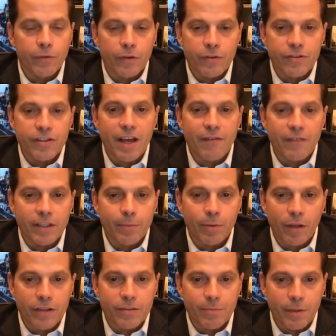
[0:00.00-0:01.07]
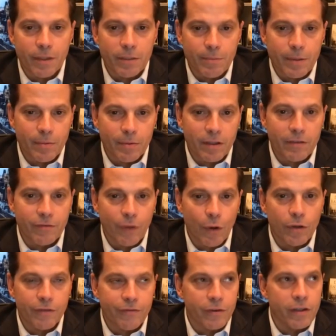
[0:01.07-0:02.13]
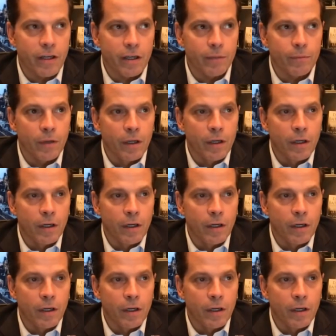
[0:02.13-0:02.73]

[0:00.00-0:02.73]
There's 70 plus million people that voted for him.